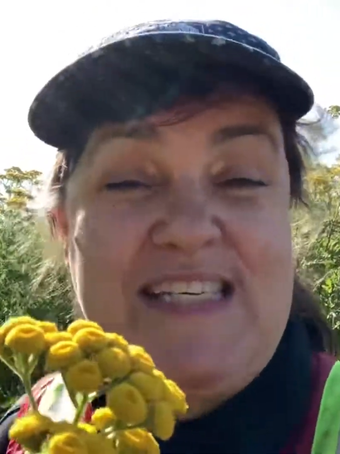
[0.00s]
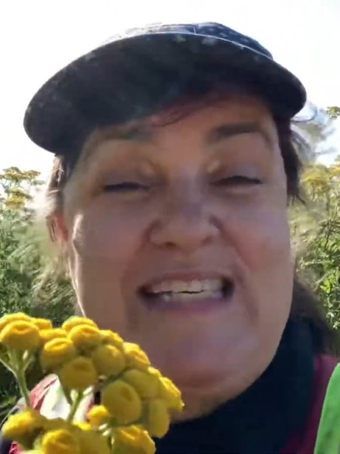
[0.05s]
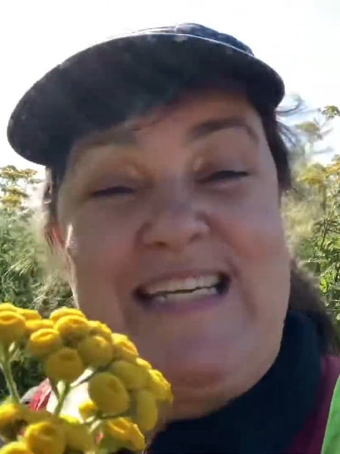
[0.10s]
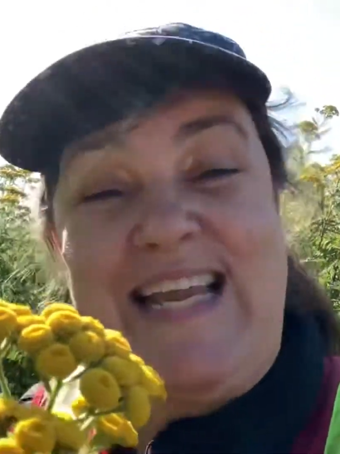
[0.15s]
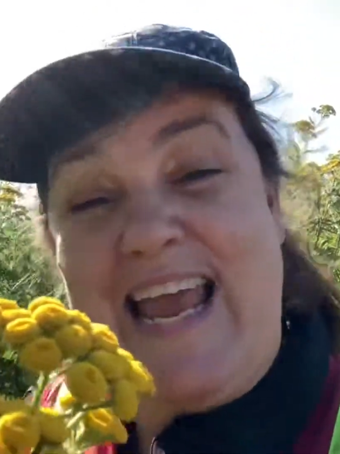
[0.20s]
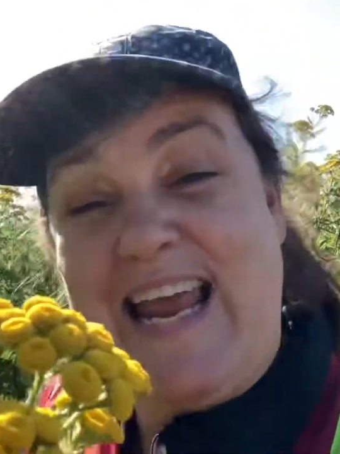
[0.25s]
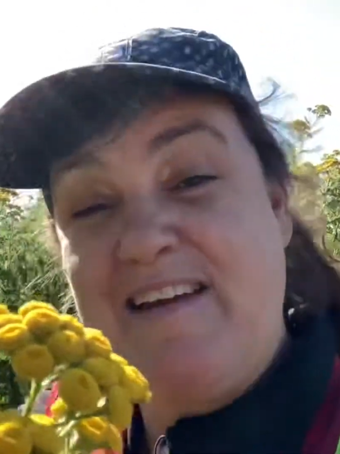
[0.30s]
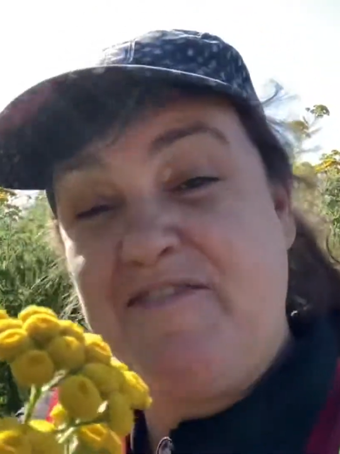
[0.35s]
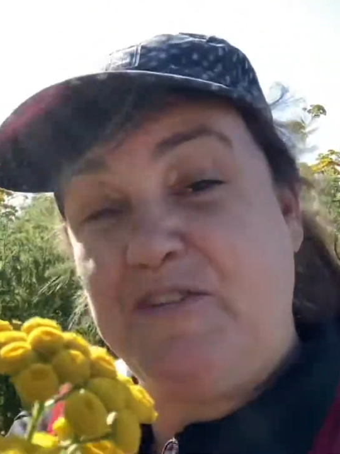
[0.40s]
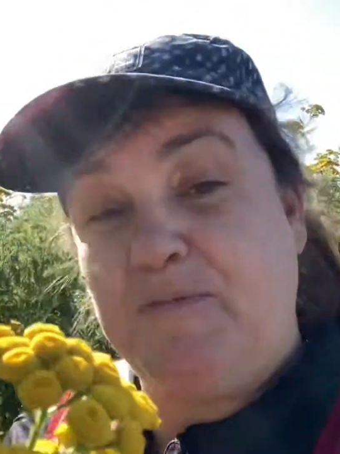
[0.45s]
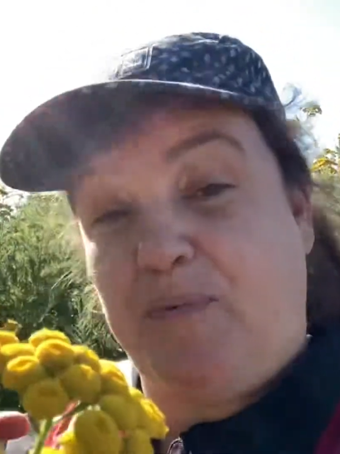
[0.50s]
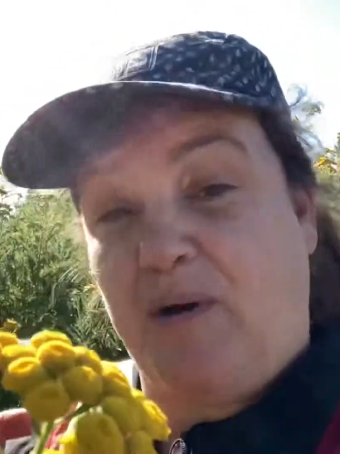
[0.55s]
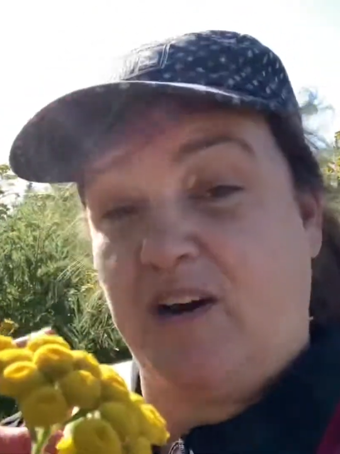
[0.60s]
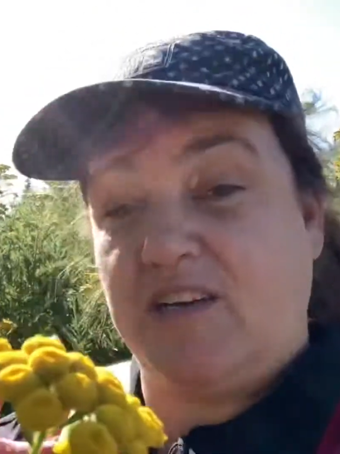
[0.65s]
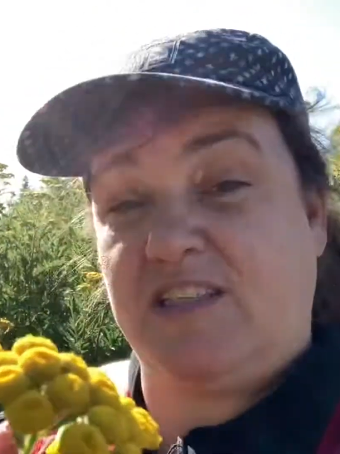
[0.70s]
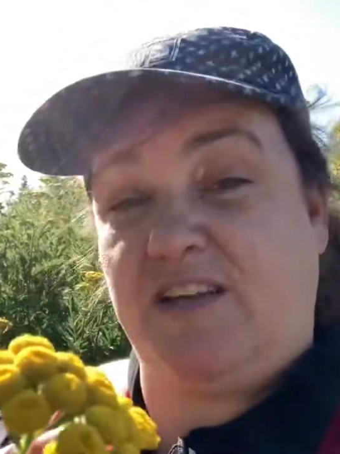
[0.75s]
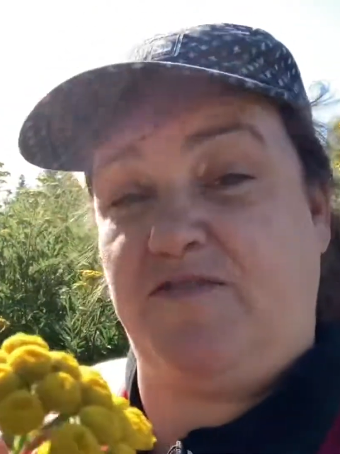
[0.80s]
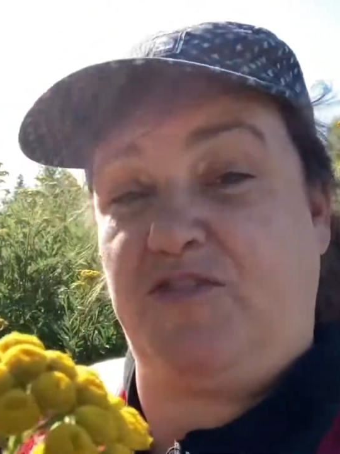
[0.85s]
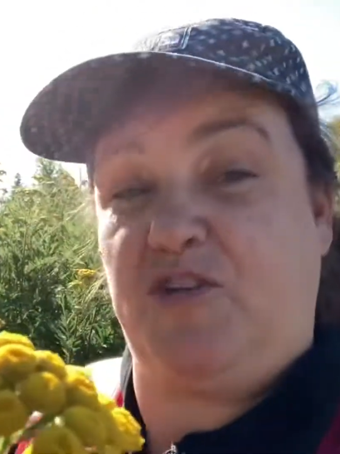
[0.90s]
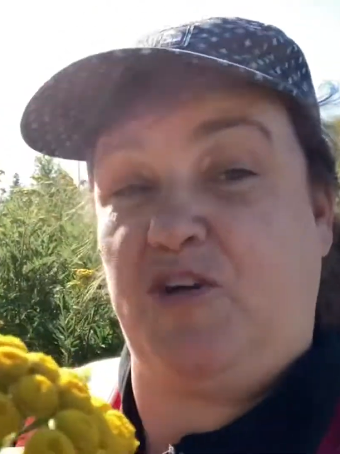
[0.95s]
native to
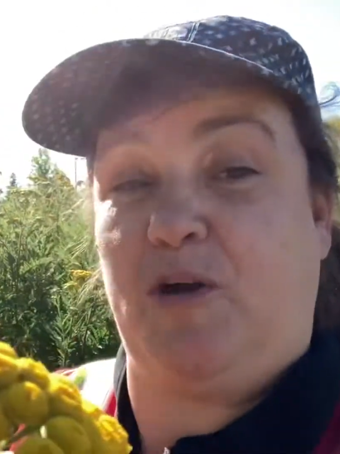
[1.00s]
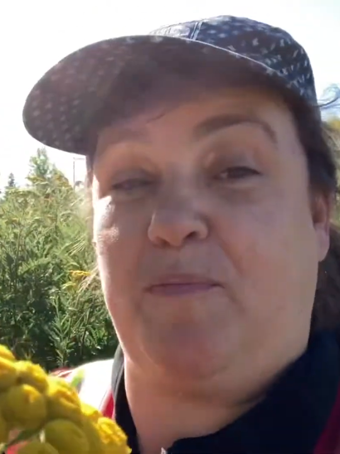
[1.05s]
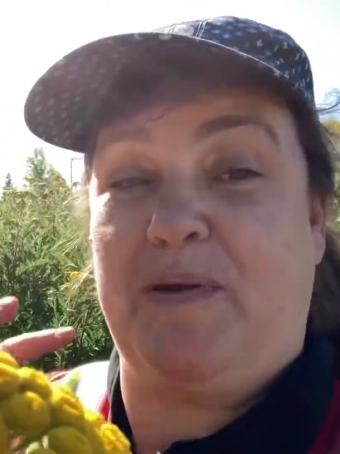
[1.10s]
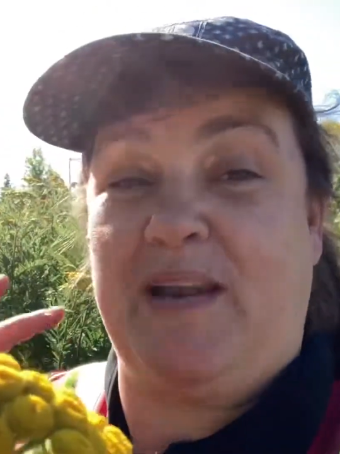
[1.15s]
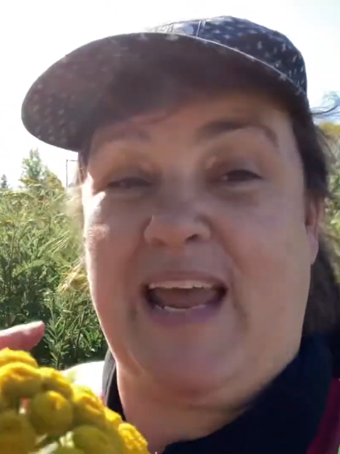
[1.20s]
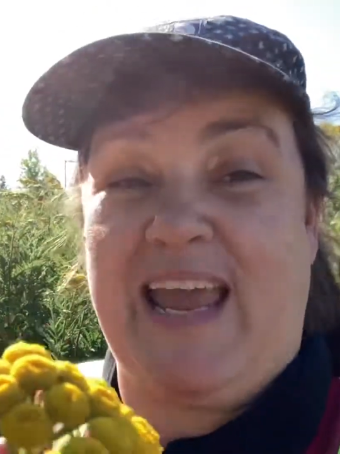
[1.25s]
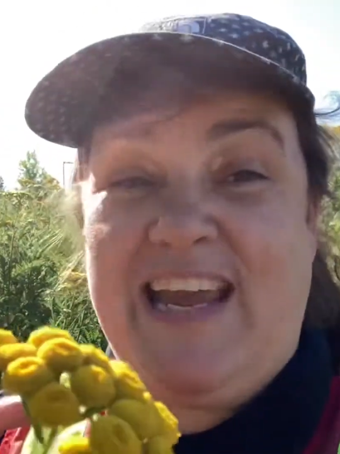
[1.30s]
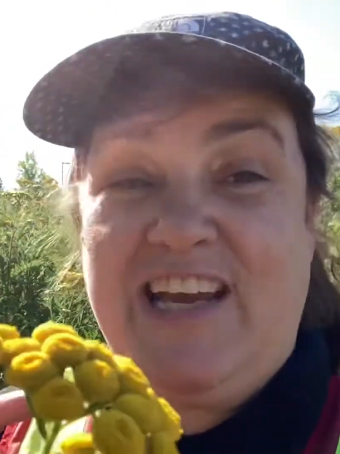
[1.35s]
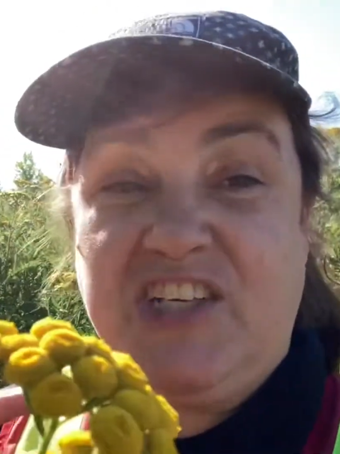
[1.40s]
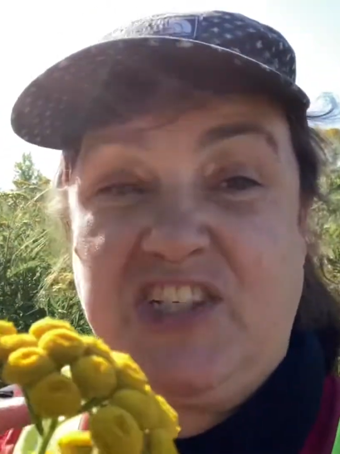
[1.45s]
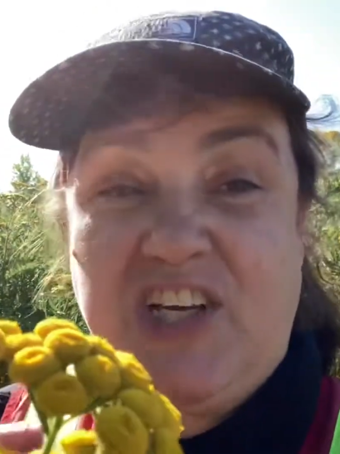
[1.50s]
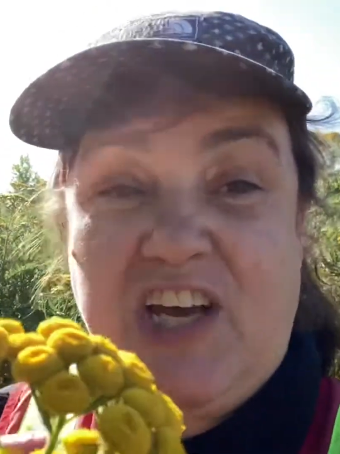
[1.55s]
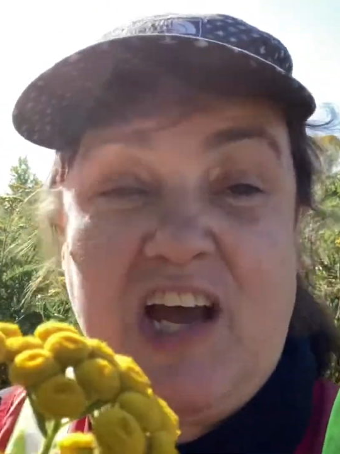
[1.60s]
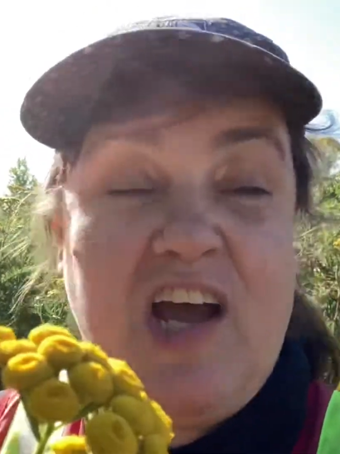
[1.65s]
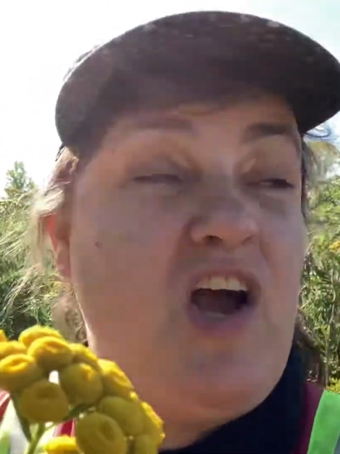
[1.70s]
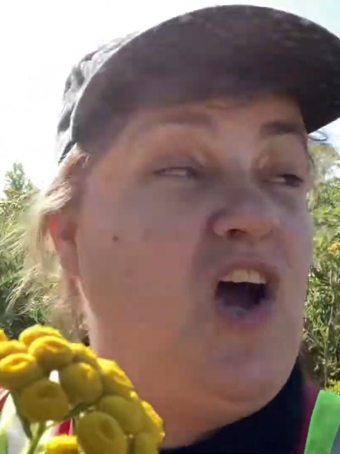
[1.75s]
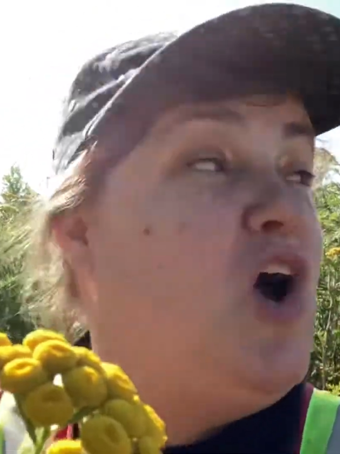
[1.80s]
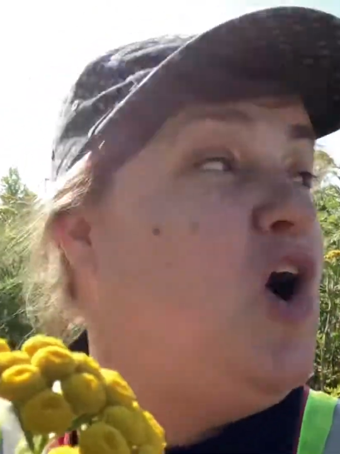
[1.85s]
parts of Europe and Asia.